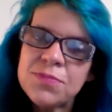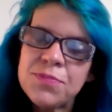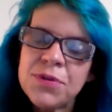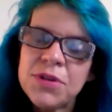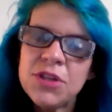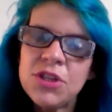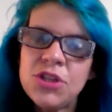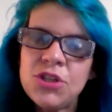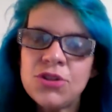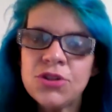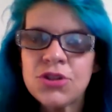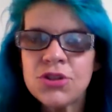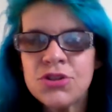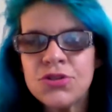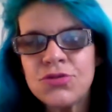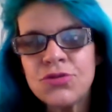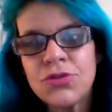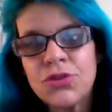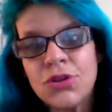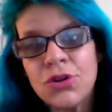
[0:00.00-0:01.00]
bringing you the
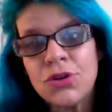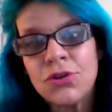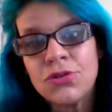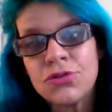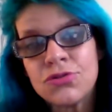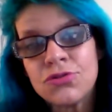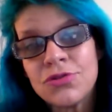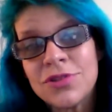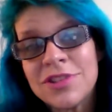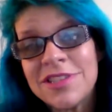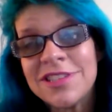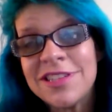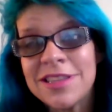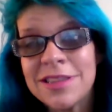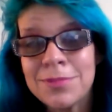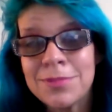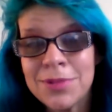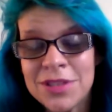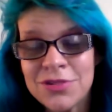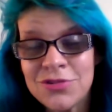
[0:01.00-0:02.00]
truth, the whole truth, and
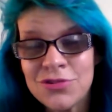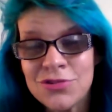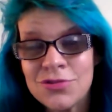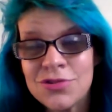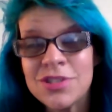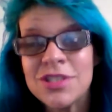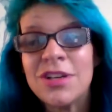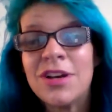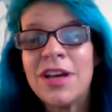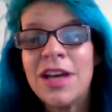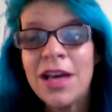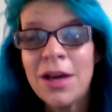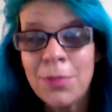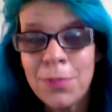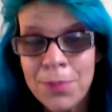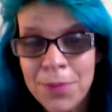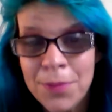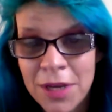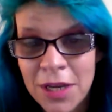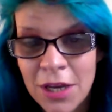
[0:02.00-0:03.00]
nothing but the truth, so
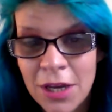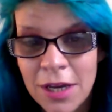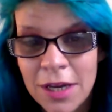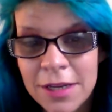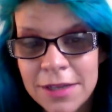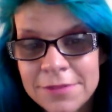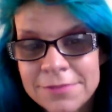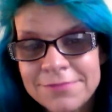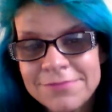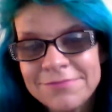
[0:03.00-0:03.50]
help me God.